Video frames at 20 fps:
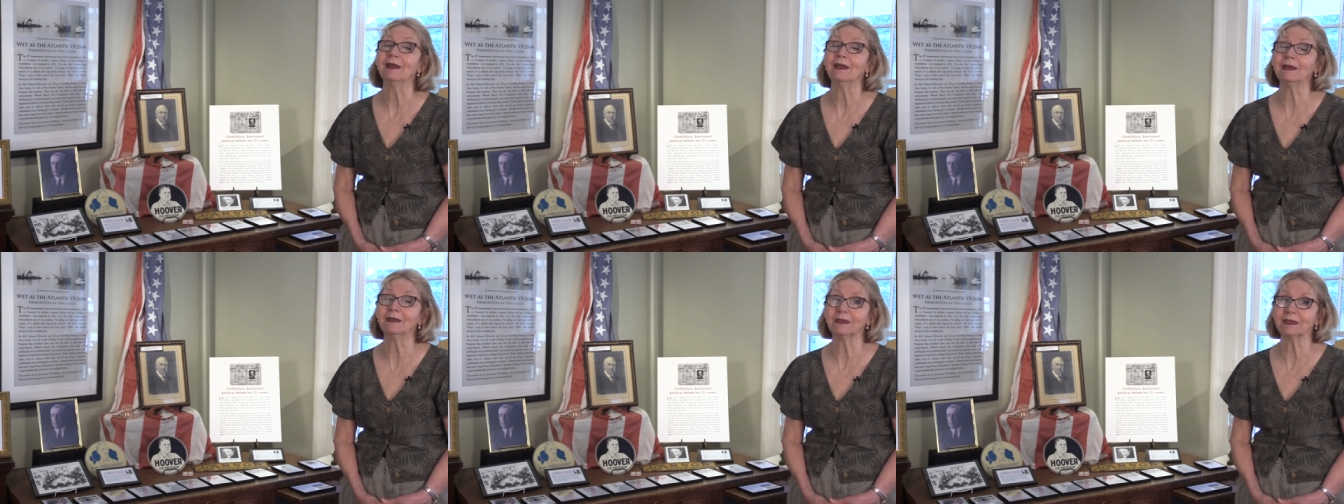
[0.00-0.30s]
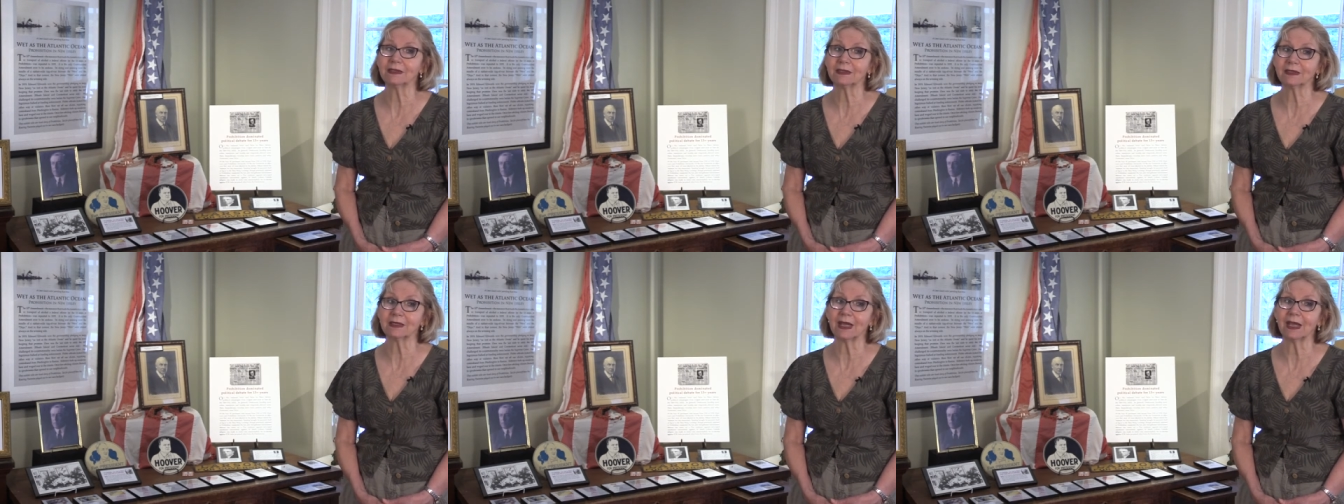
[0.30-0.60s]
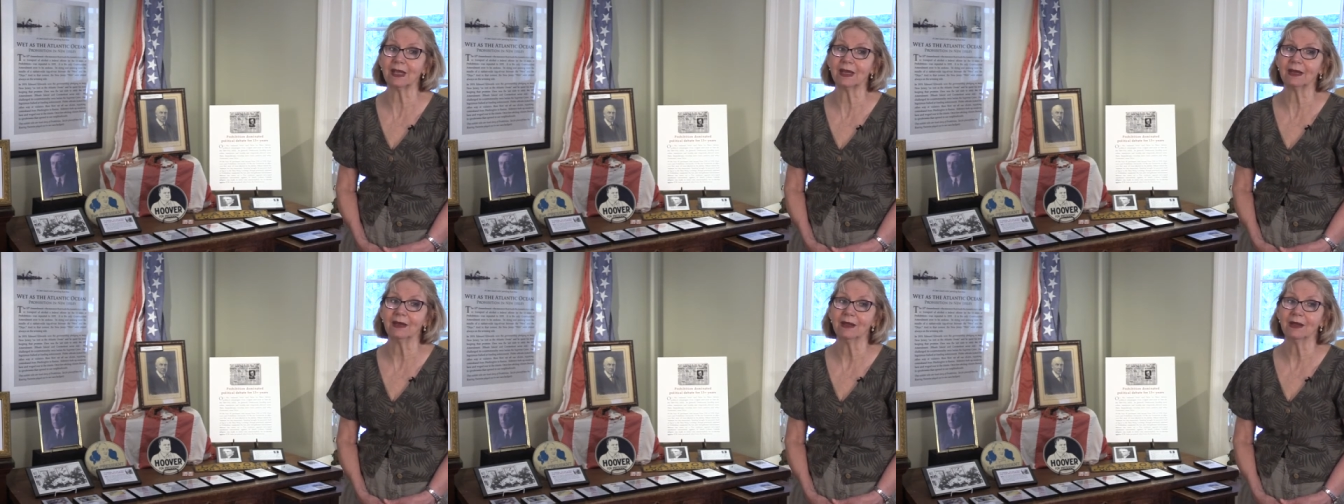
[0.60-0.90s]
in the
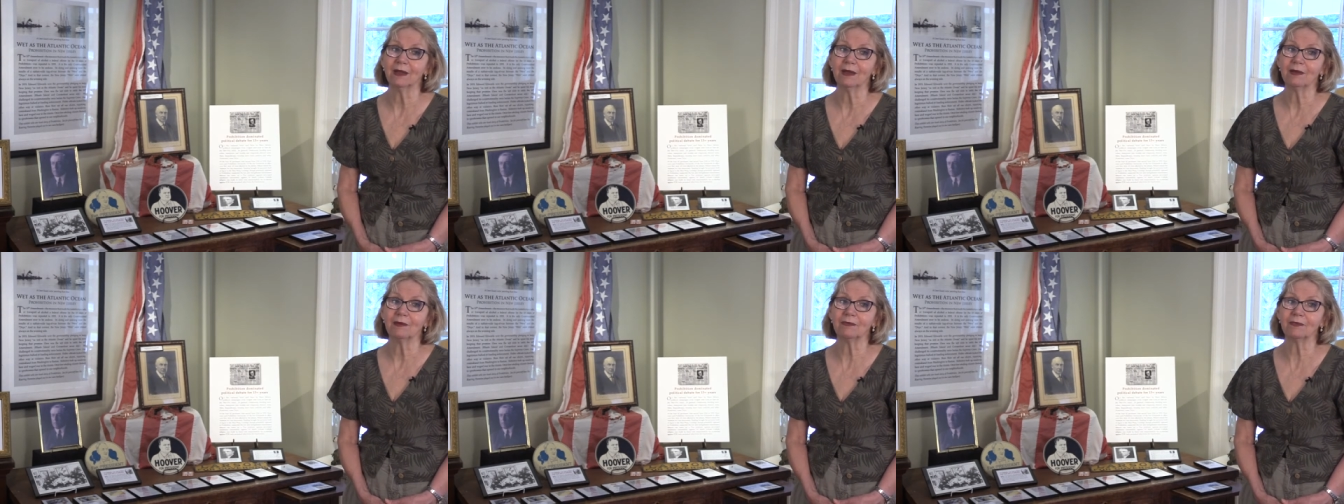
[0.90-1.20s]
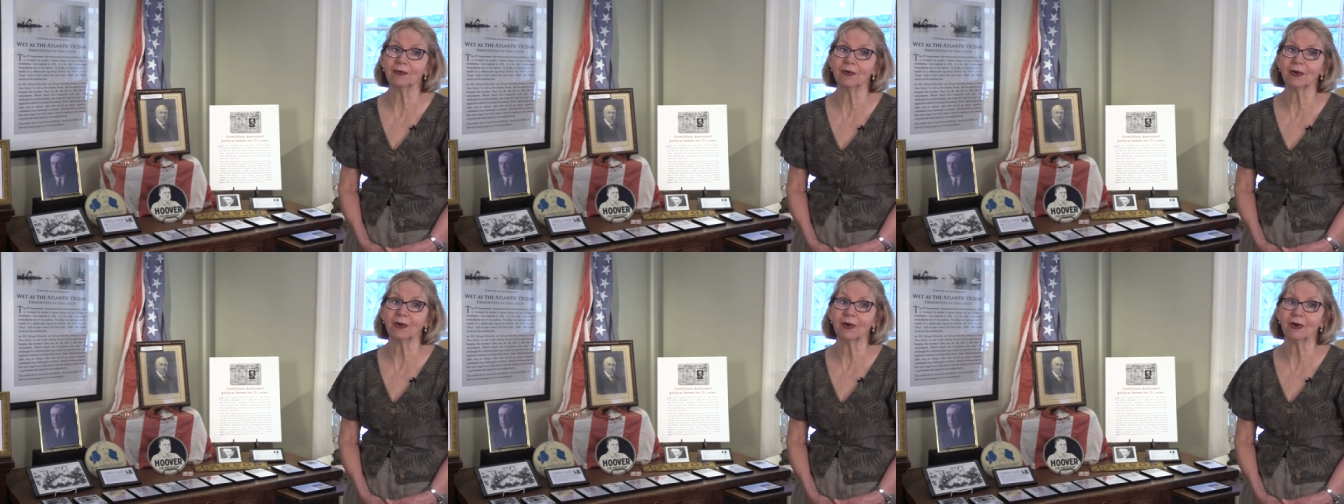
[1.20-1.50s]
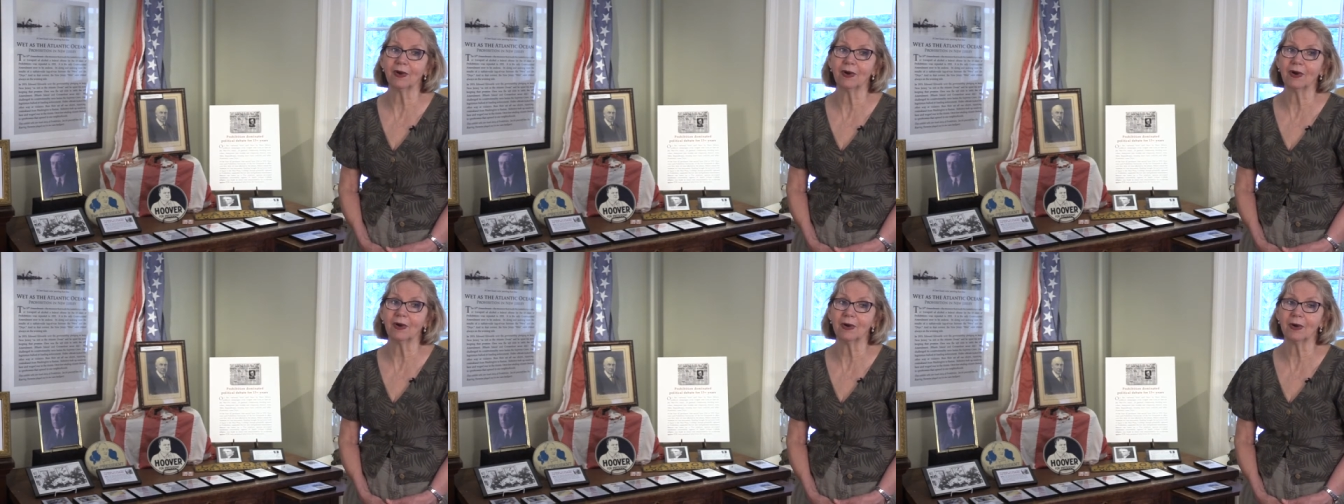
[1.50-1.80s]
state
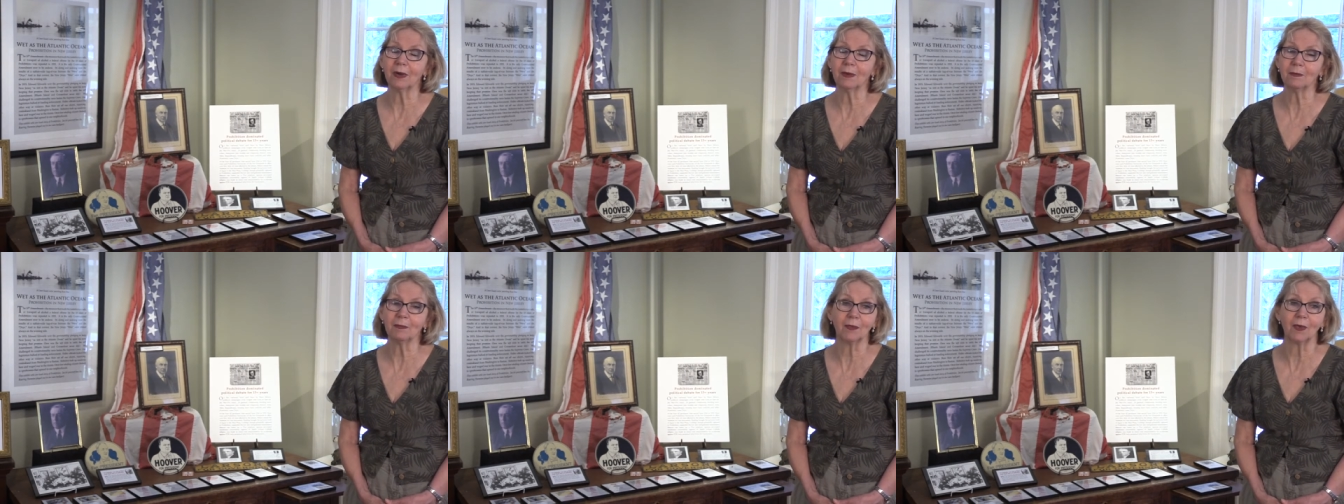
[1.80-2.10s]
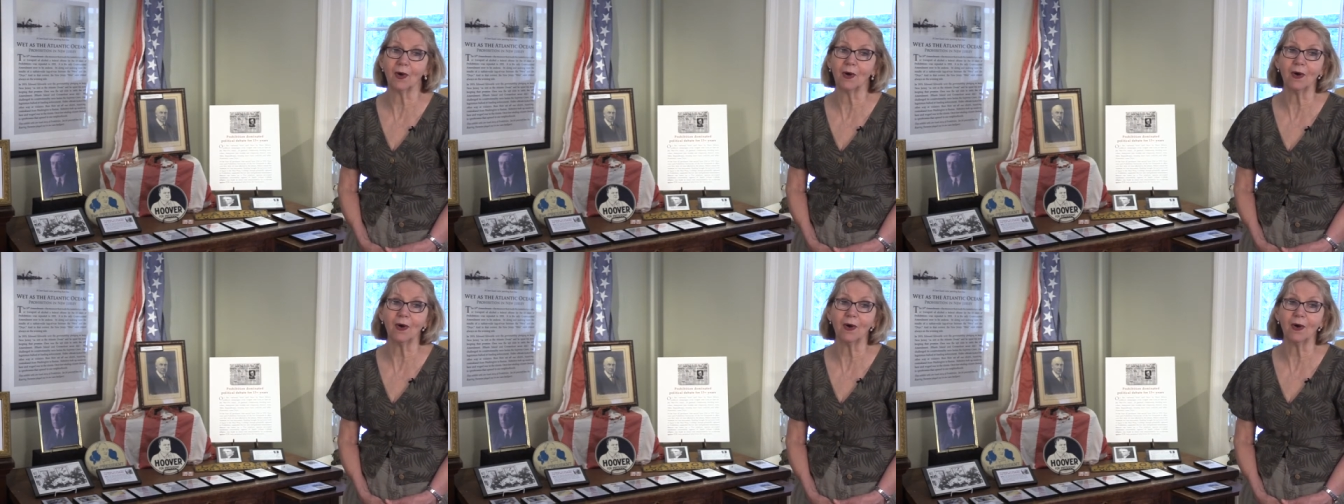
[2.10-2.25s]
for um,